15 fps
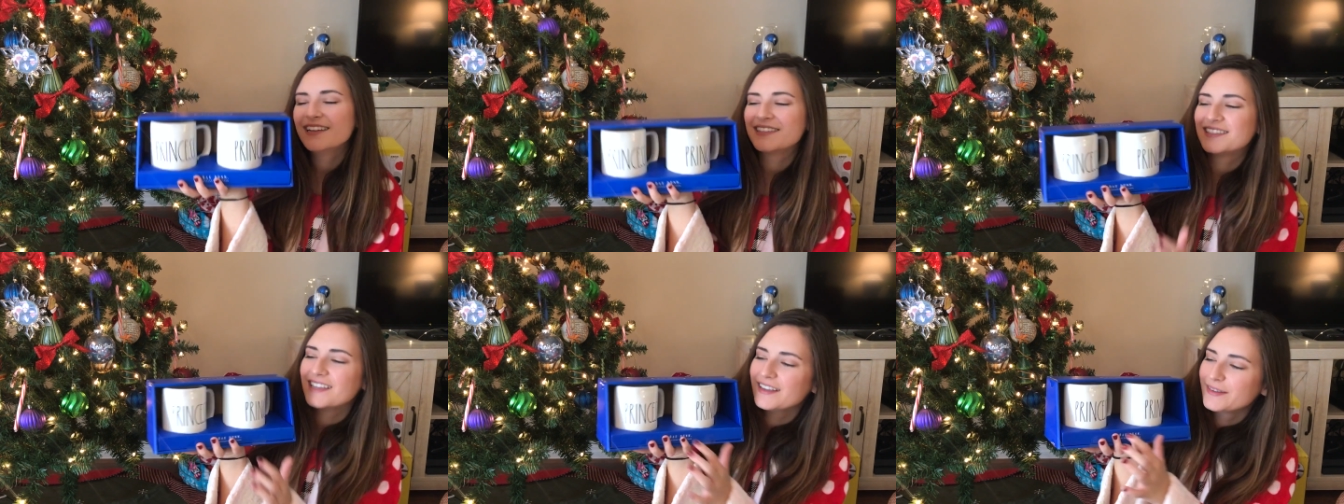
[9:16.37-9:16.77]

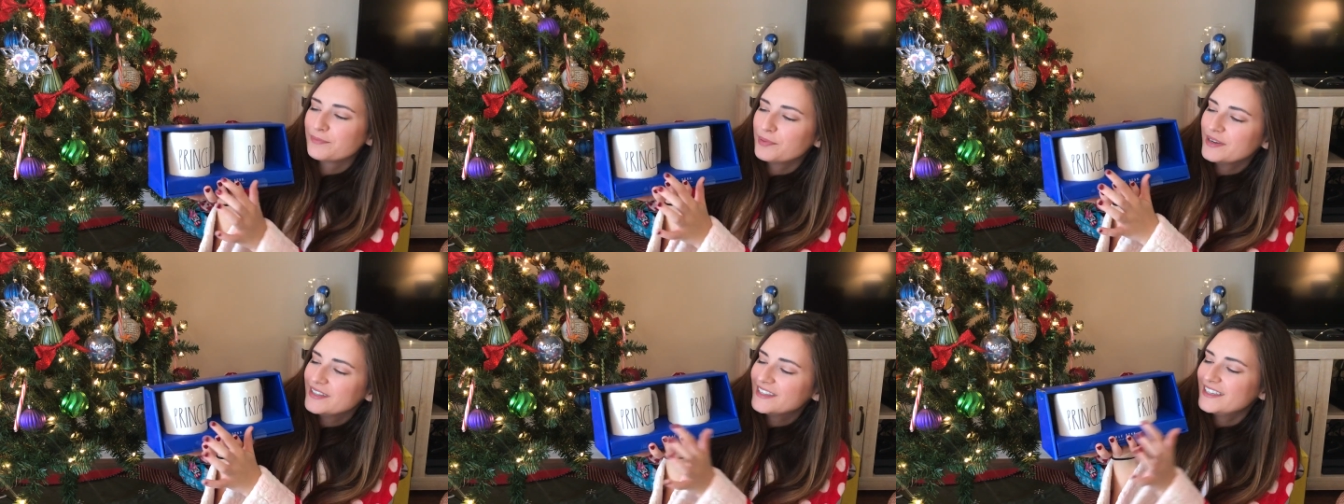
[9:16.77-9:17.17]
It says
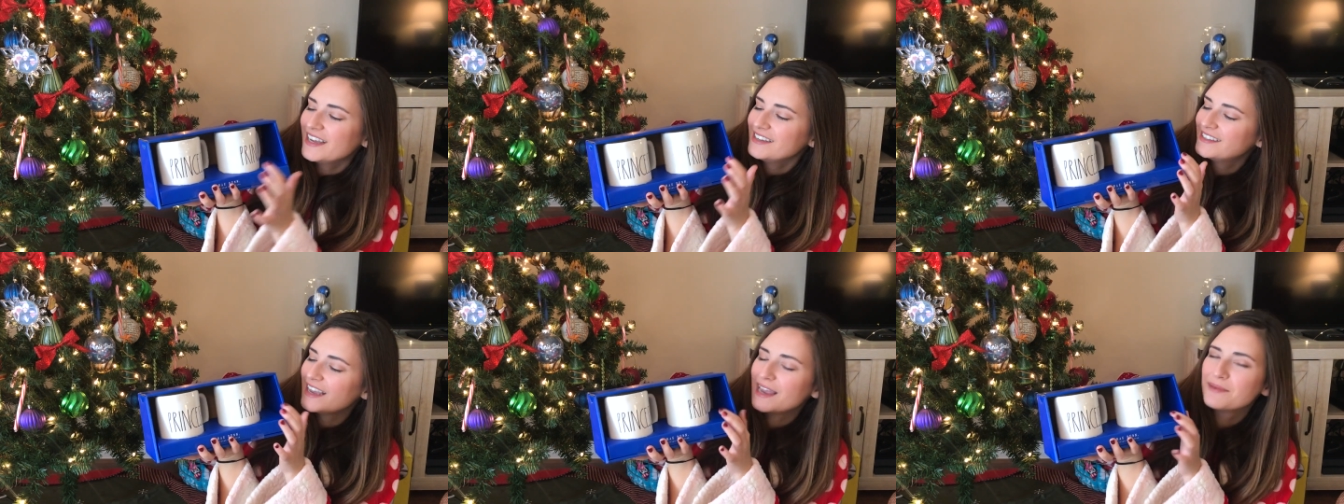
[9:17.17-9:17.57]

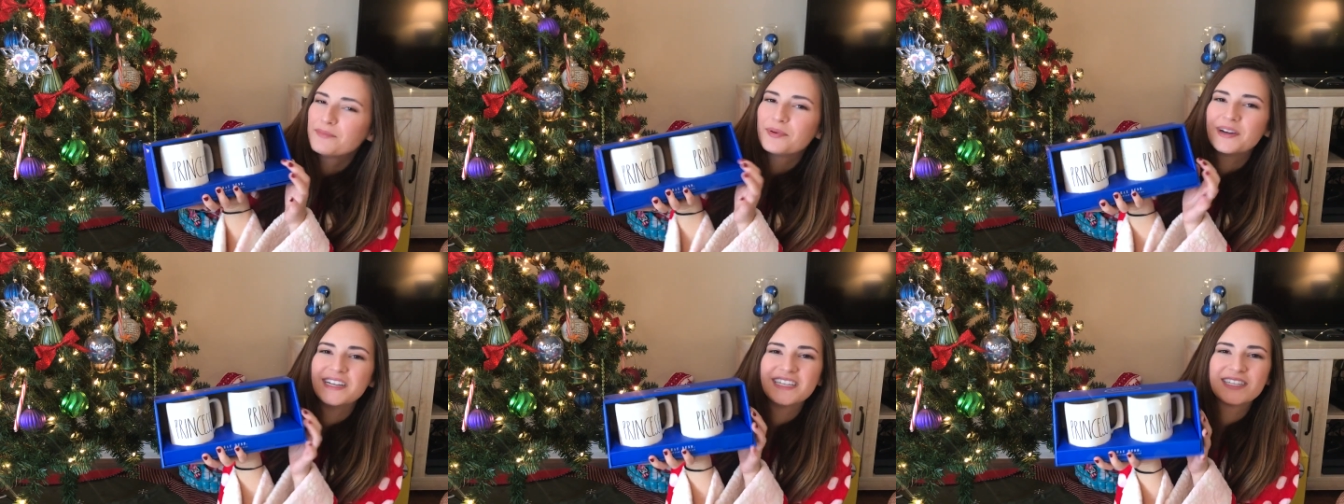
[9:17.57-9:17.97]
Princess and
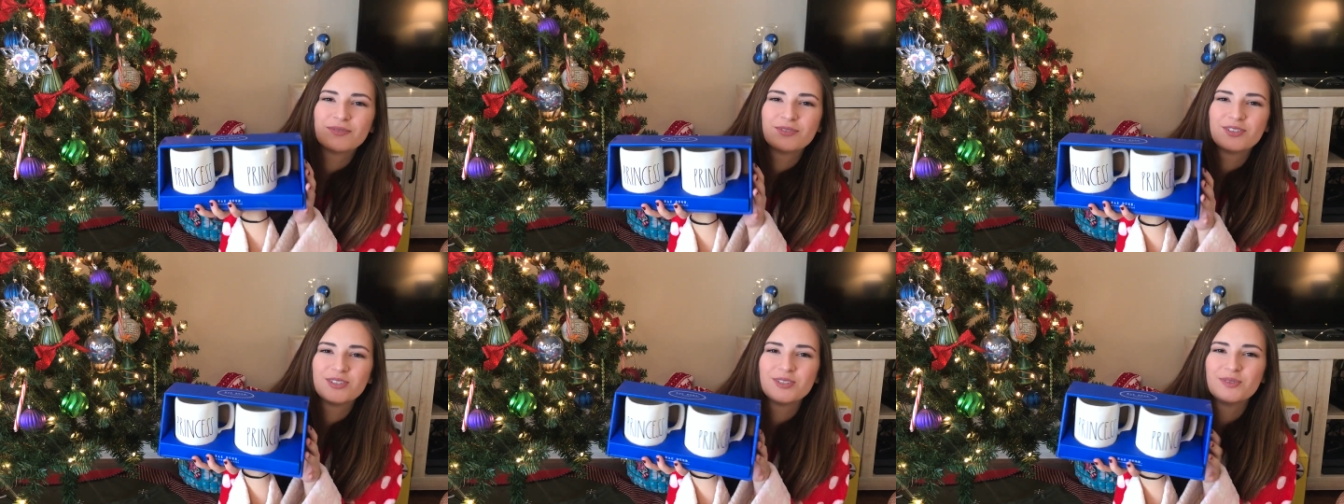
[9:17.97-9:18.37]
Prince,
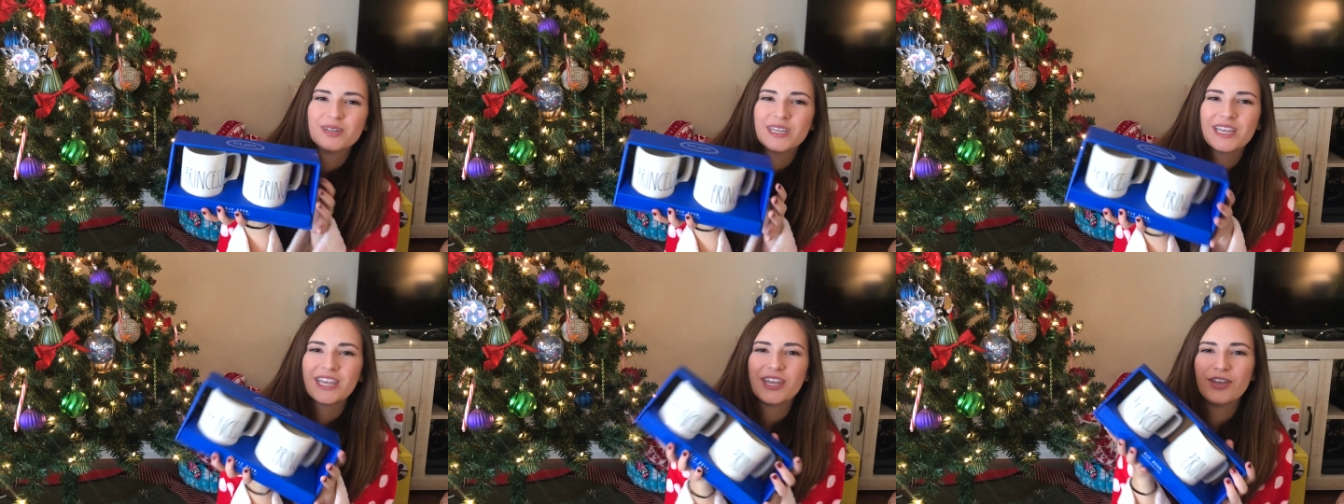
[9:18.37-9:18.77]
which is
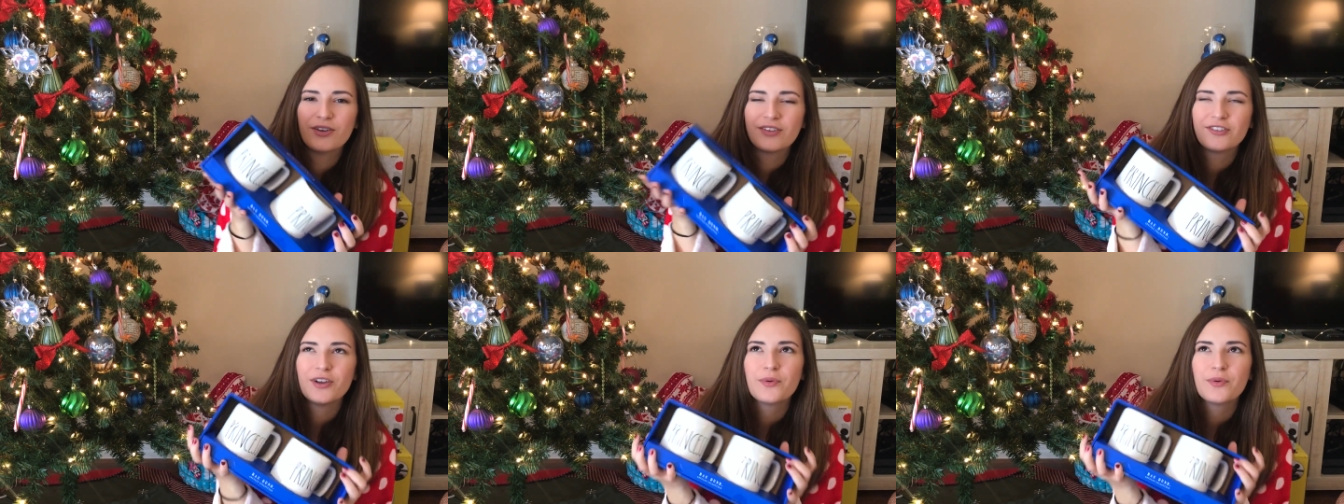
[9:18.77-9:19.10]
really cute because,